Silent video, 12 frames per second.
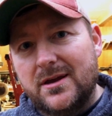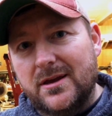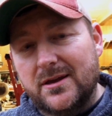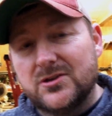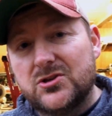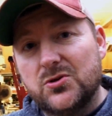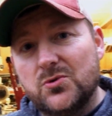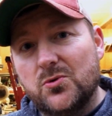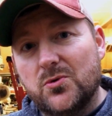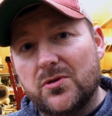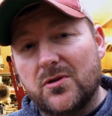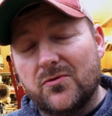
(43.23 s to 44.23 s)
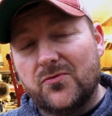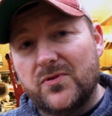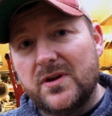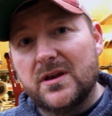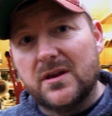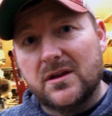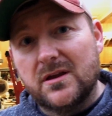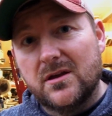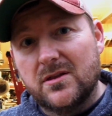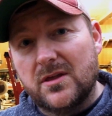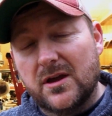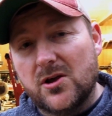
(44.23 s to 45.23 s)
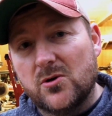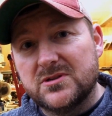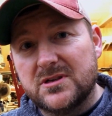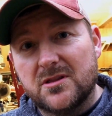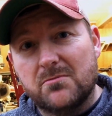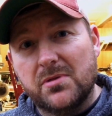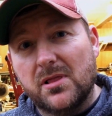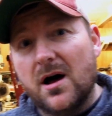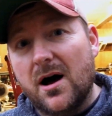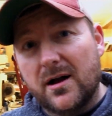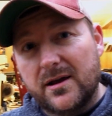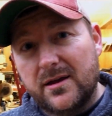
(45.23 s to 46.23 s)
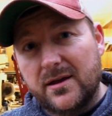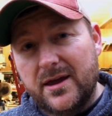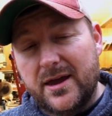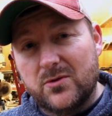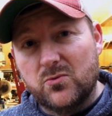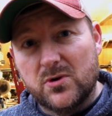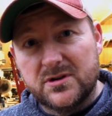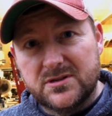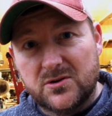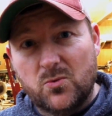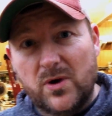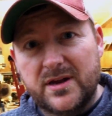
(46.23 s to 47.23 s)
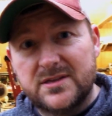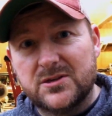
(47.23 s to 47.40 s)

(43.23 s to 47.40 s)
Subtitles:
into the fitting that goes into the block had rusted away.